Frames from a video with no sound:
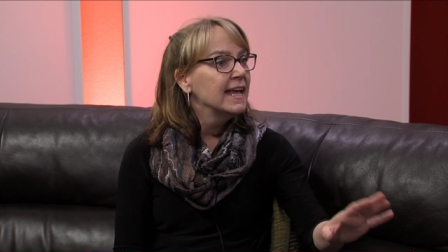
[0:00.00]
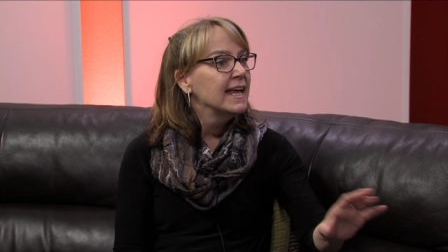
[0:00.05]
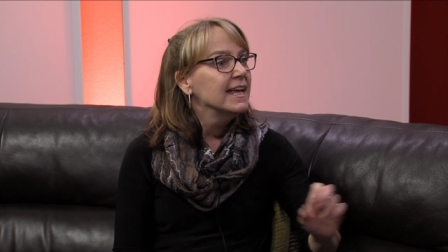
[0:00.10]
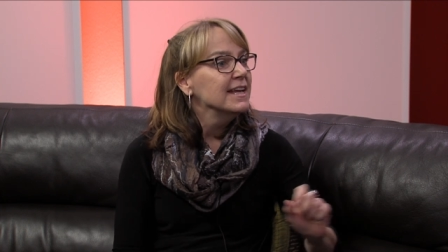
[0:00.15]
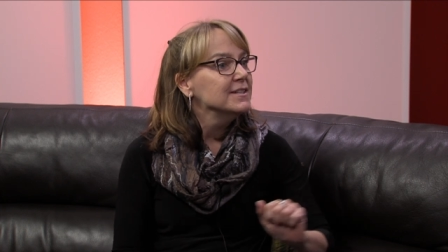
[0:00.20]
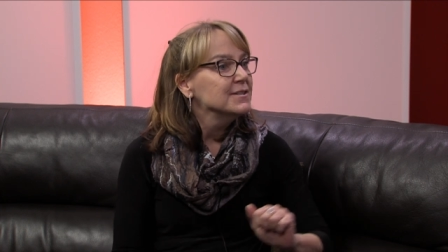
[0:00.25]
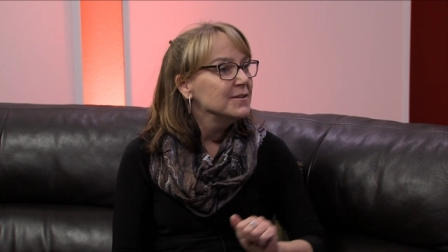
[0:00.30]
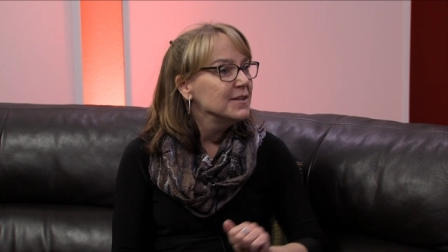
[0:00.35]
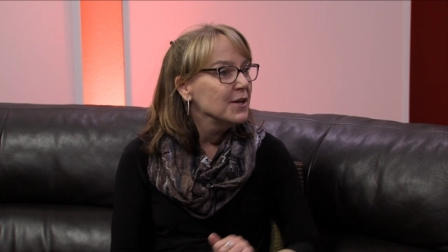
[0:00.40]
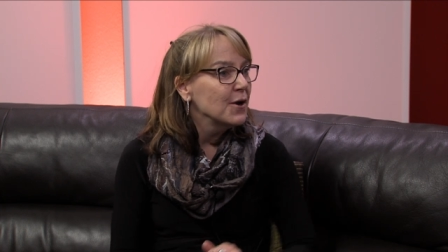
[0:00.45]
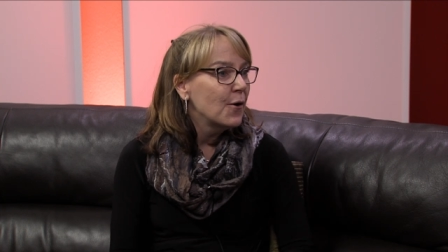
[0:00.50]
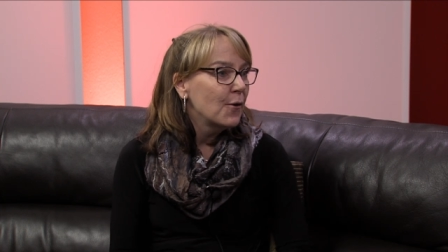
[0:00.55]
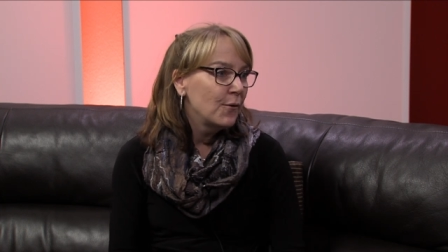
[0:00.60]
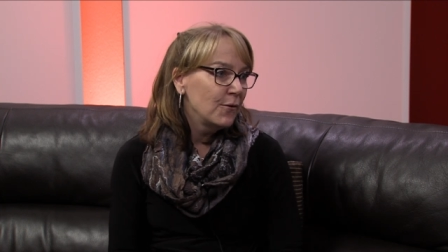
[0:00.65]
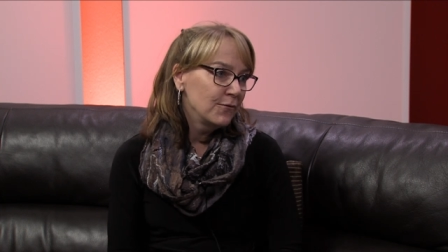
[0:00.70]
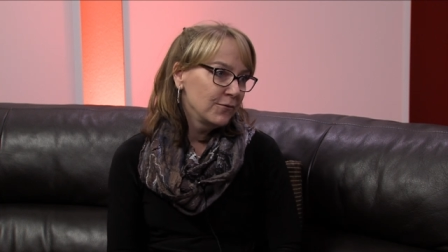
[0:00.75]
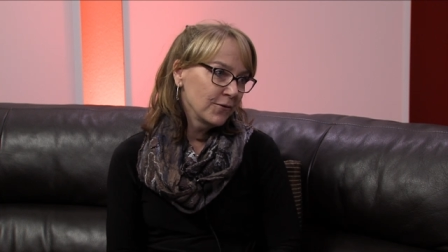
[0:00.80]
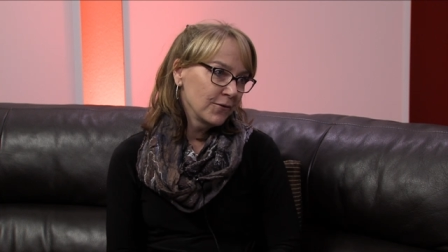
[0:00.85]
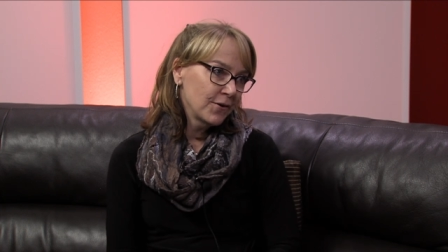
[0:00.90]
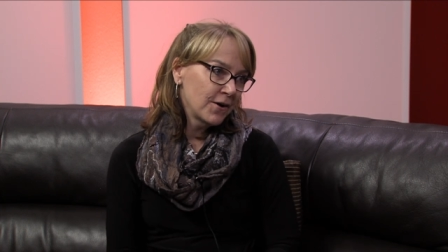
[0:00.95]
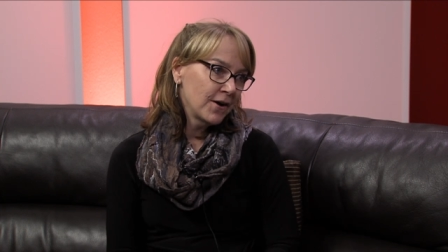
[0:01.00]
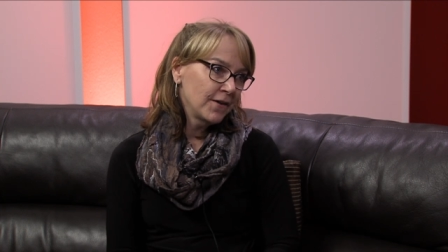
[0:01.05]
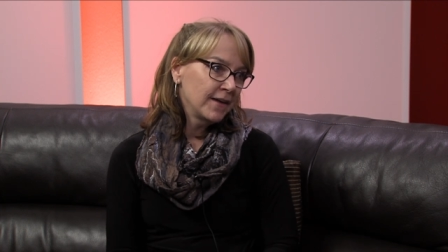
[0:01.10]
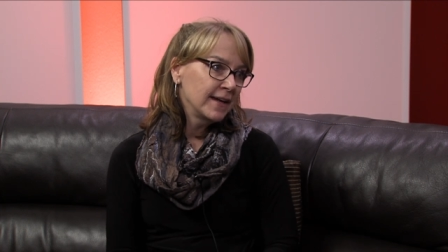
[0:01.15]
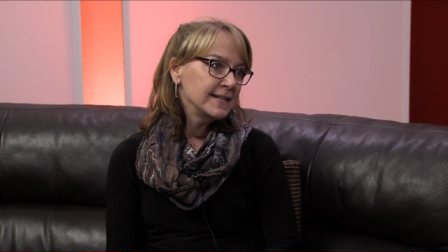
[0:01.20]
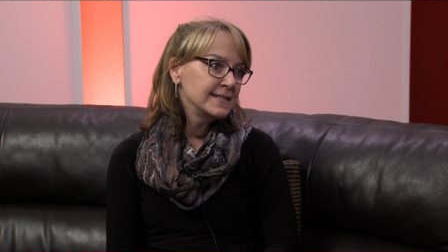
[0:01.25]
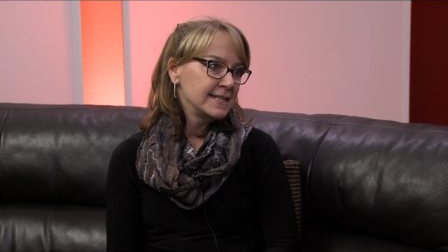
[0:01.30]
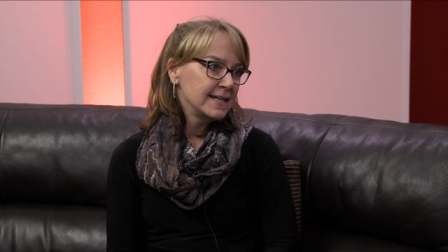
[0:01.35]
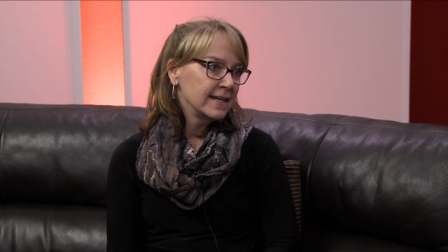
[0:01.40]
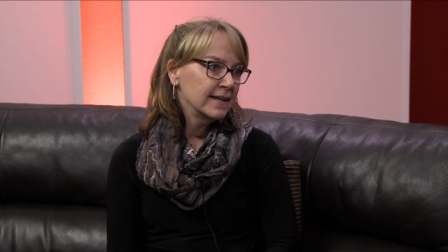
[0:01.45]
So the overall
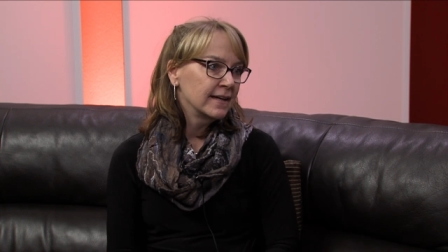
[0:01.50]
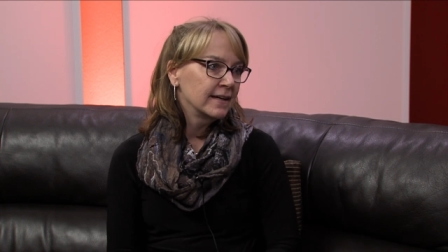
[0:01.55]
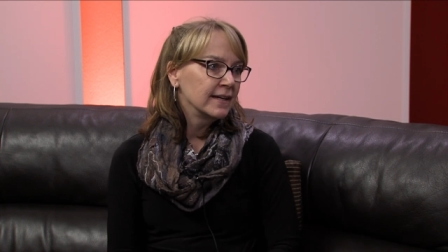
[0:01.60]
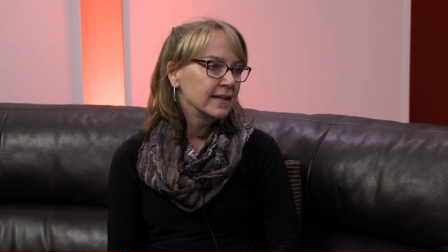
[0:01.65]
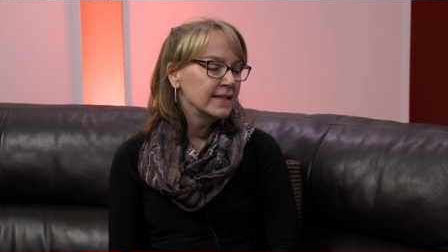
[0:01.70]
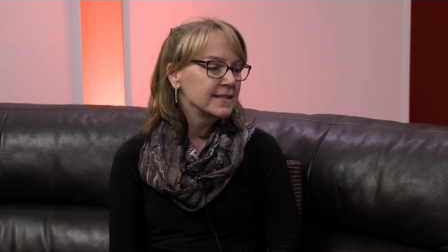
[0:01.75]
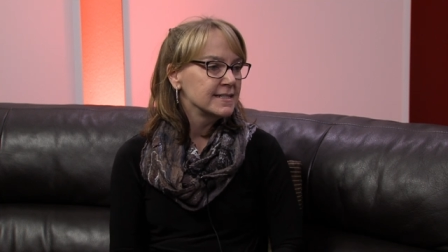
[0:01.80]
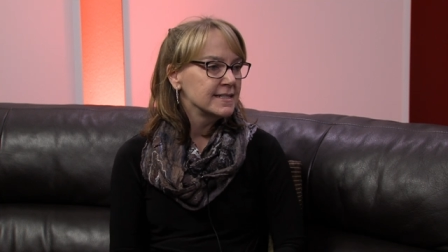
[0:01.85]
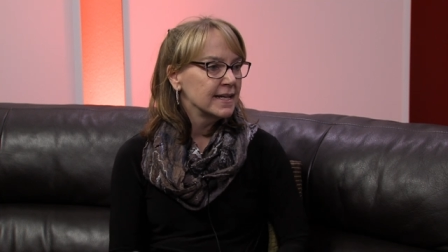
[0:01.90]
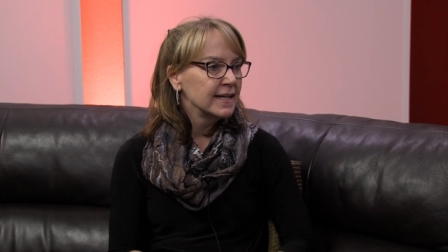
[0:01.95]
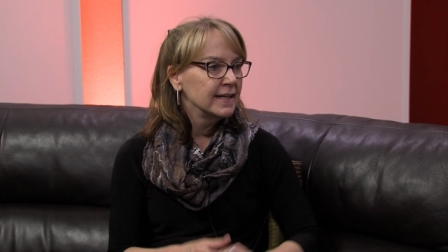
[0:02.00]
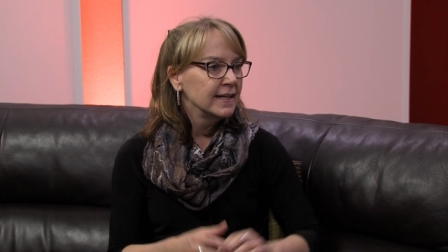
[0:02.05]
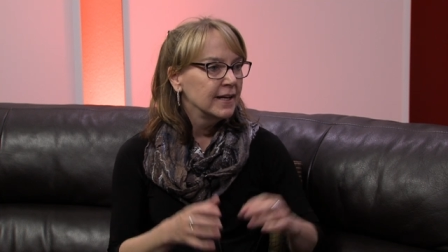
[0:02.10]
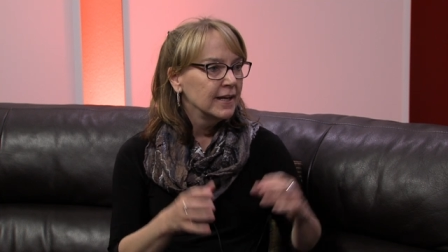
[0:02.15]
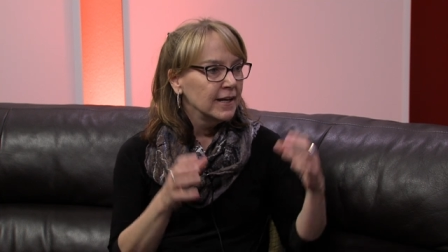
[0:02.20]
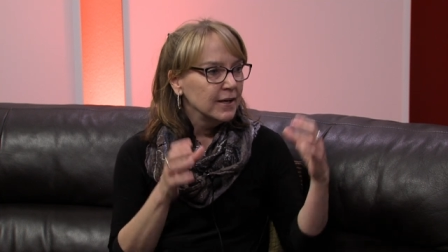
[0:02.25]
idea is that